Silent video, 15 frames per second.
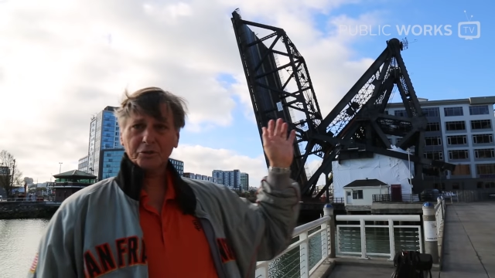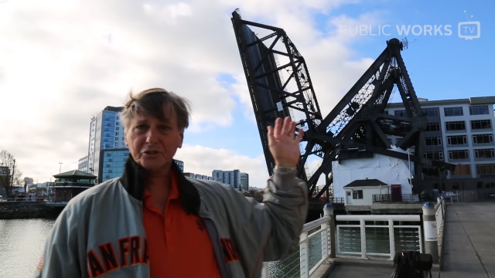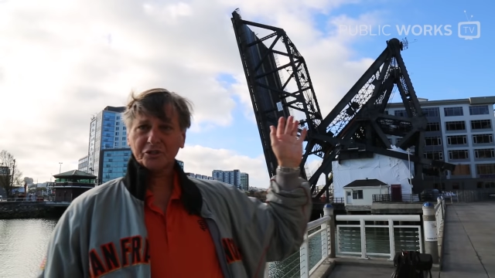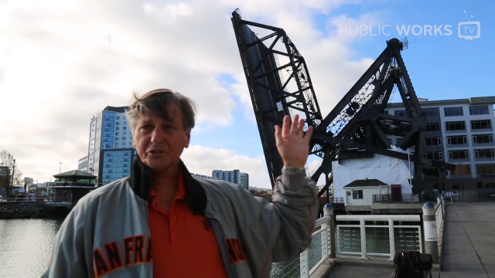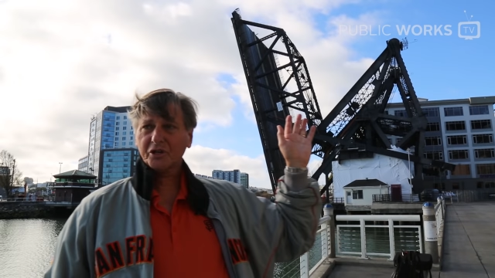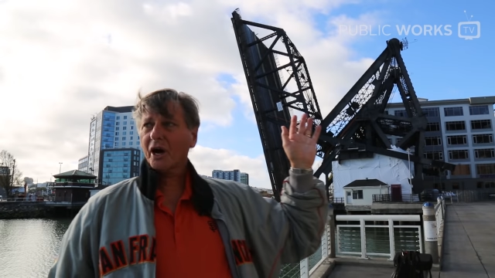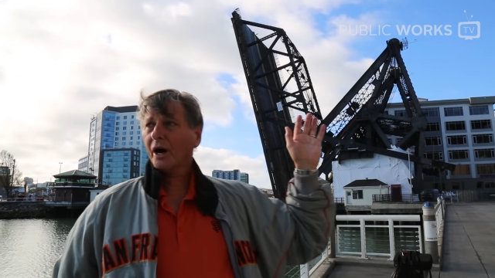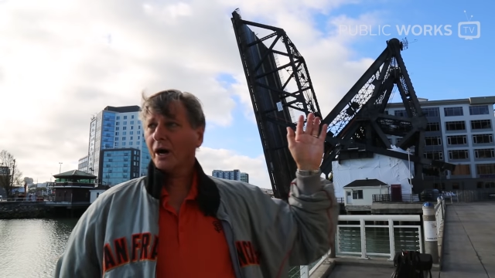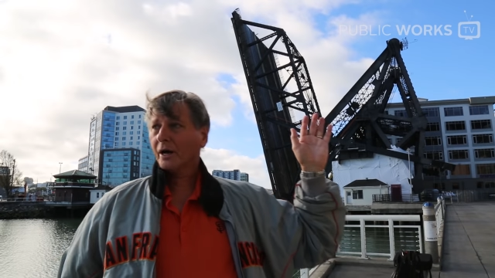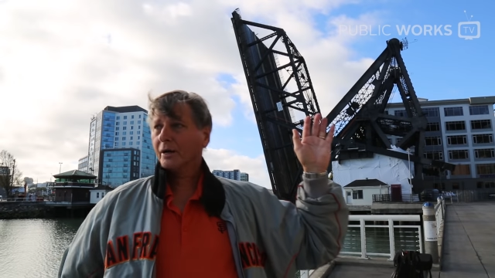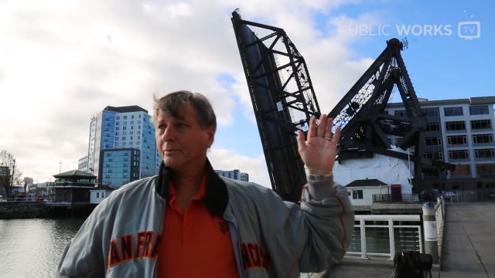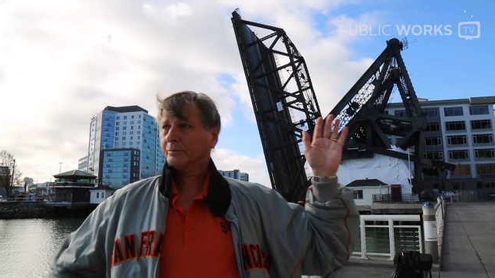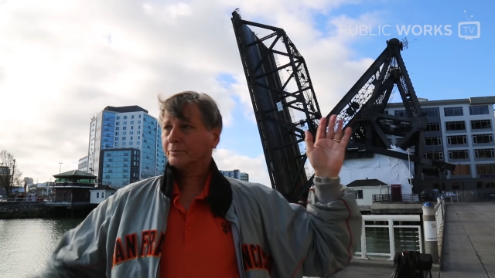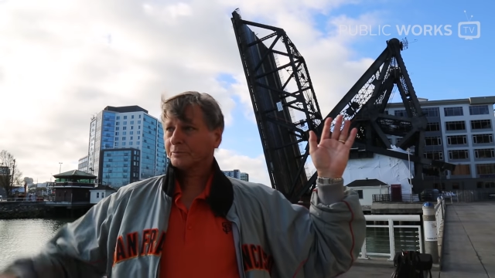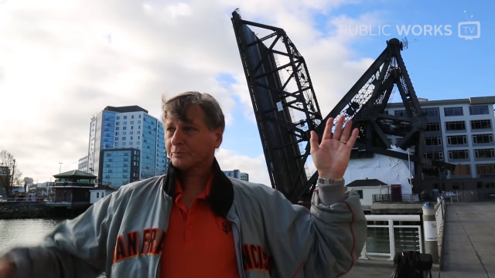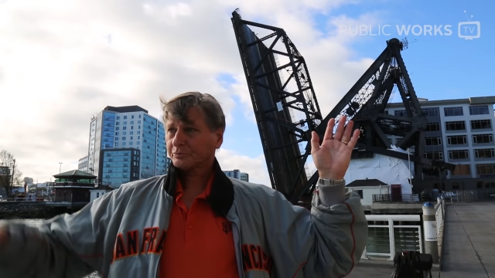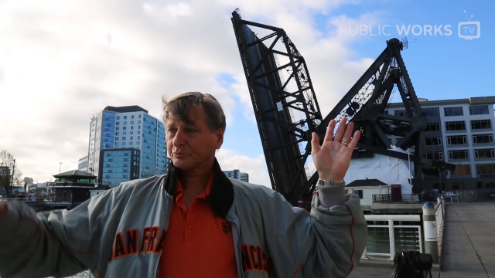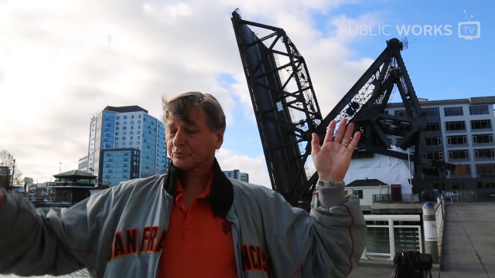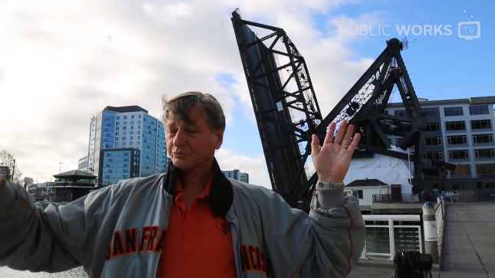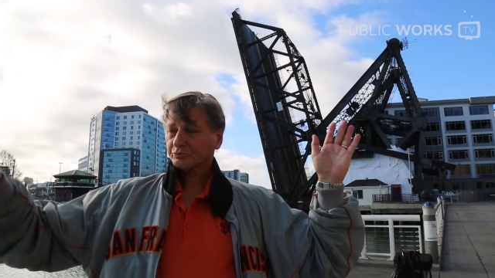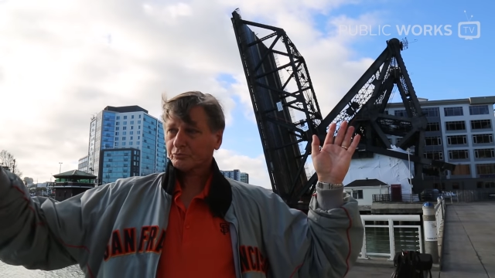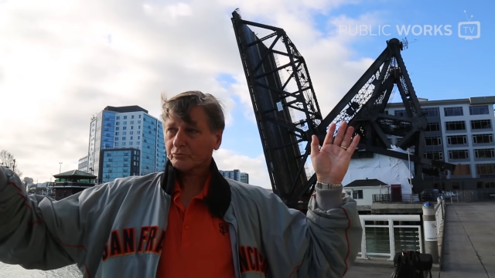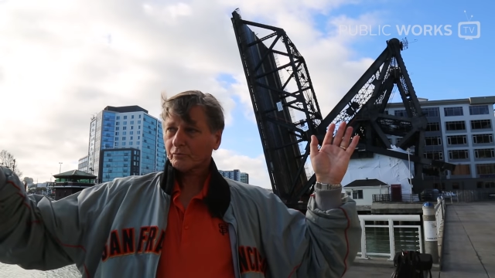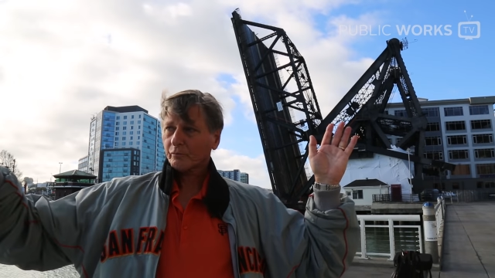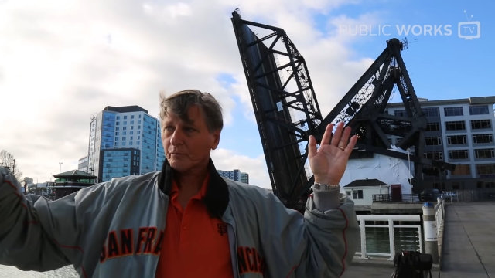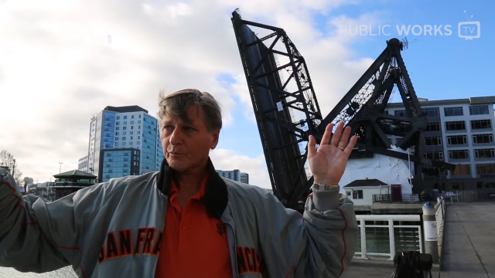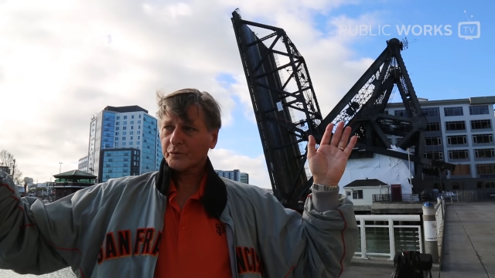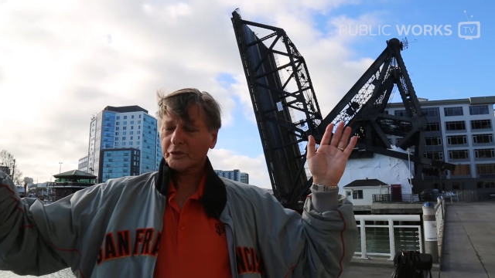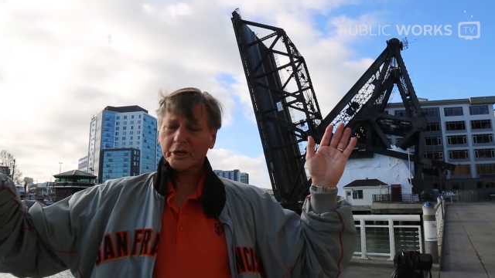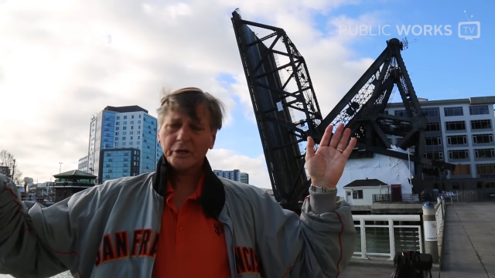was a time
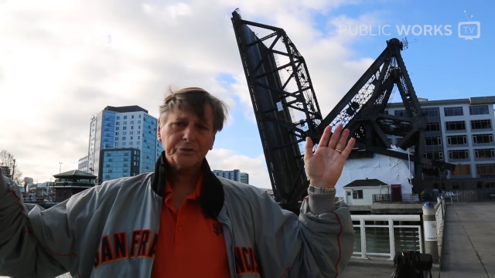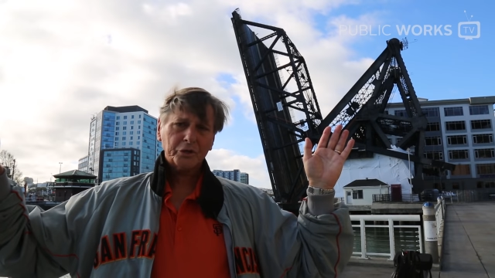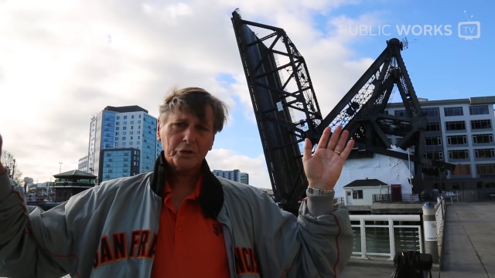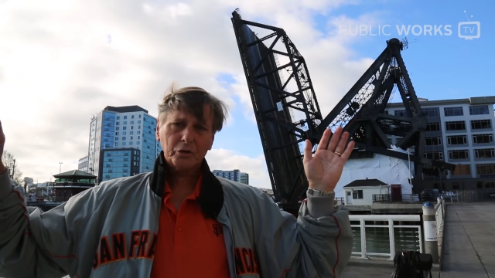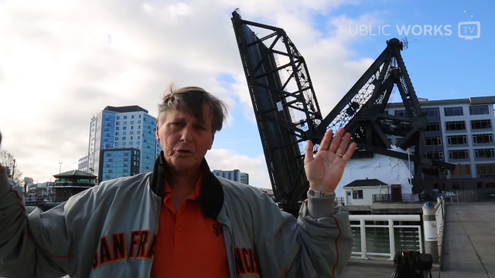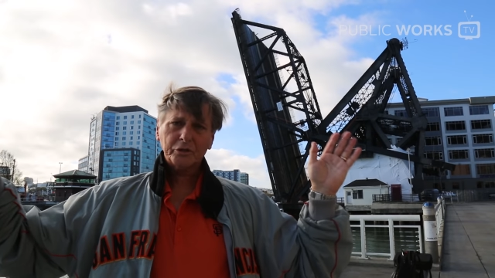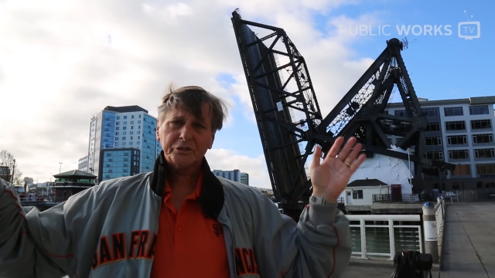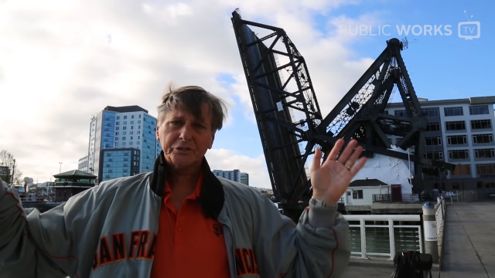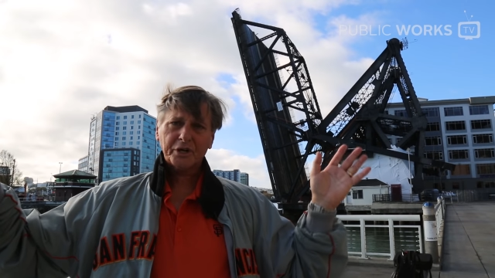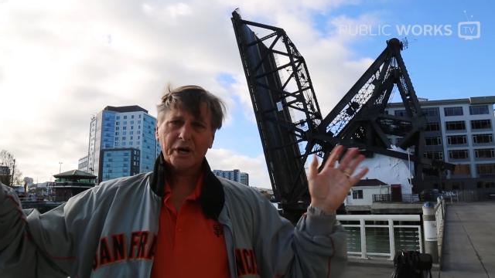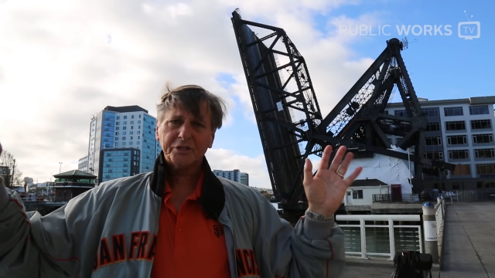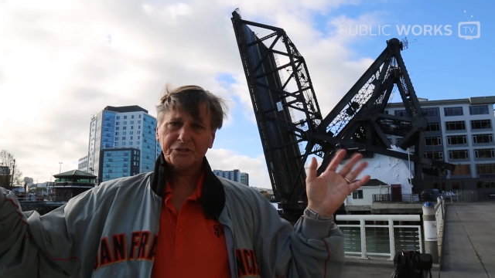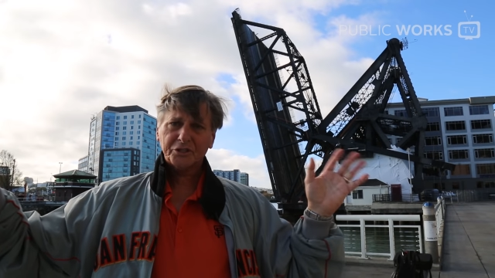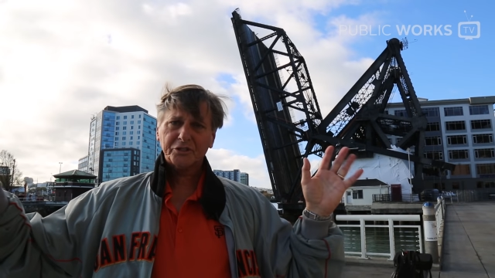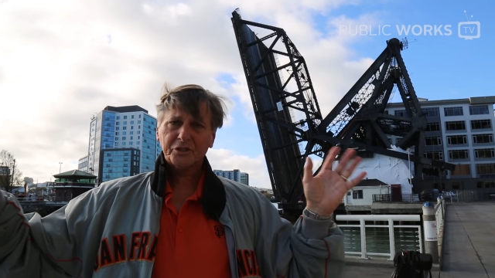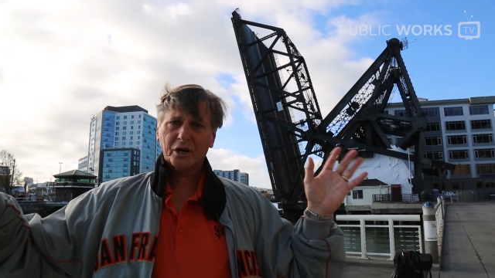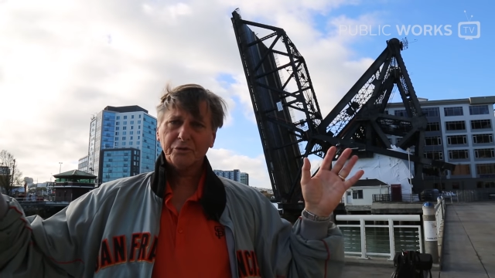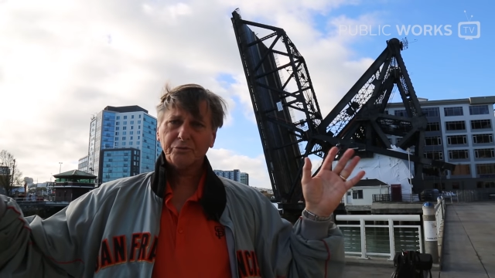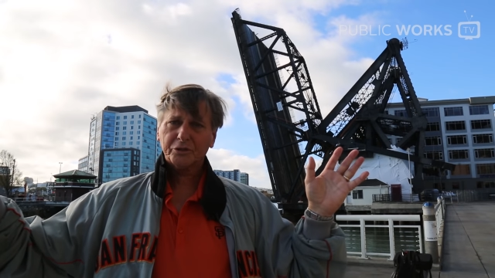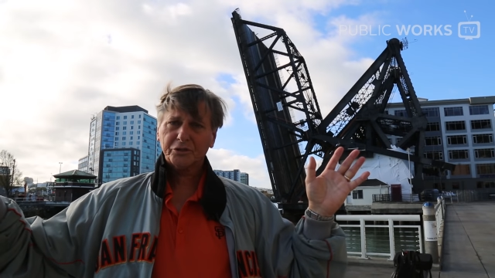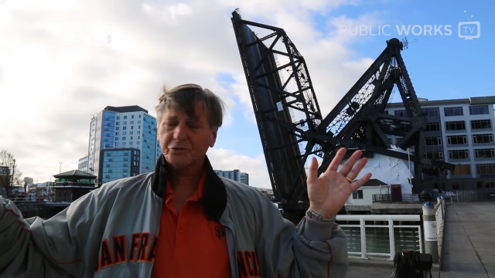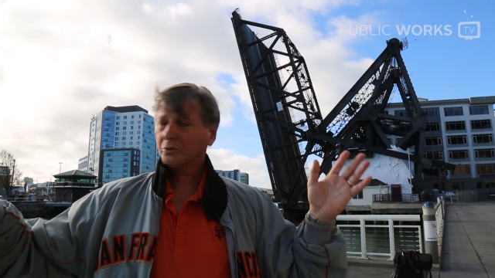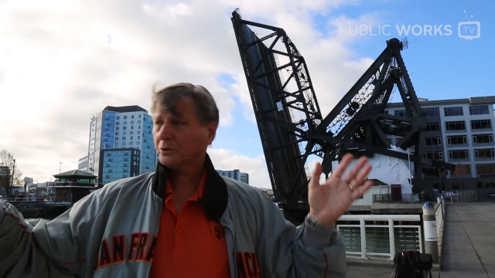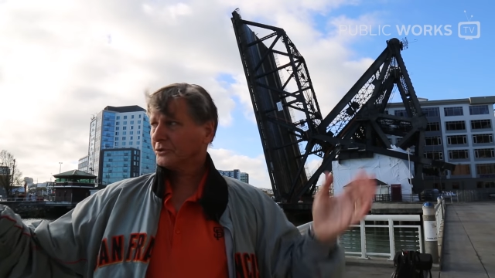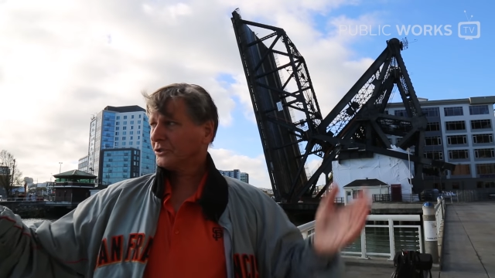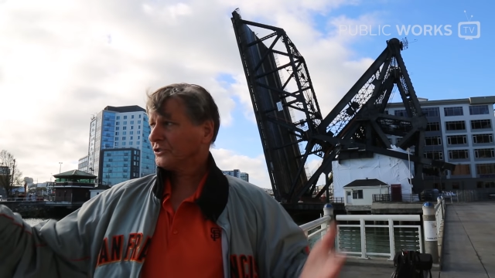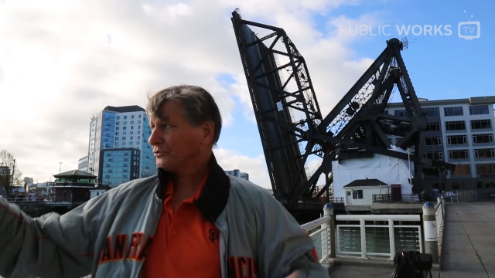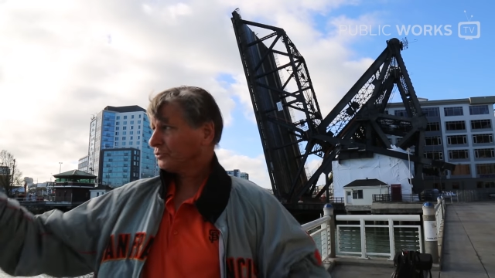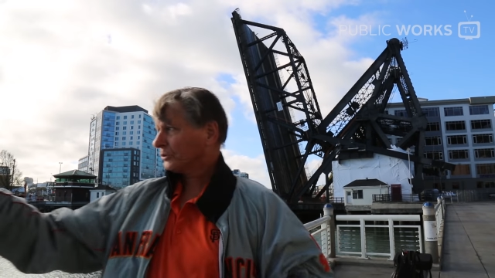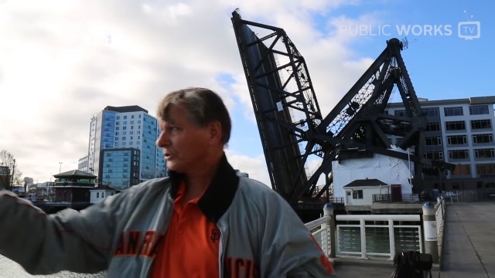in the early nineteen hundreds when
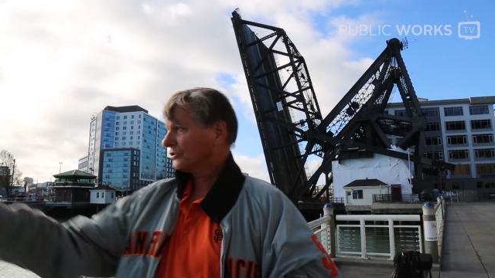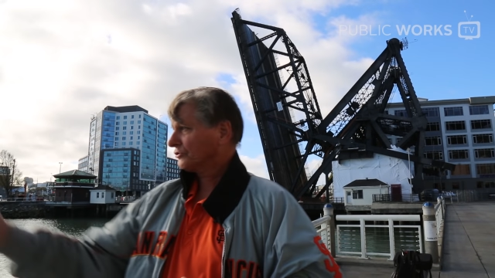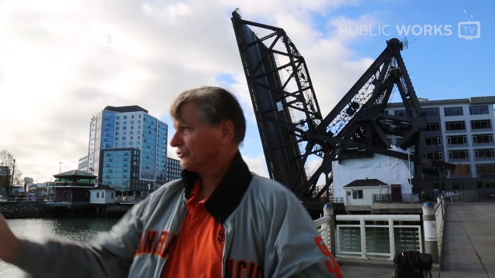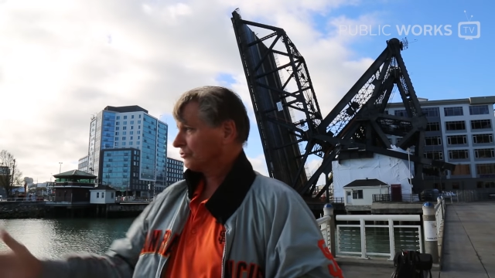this was,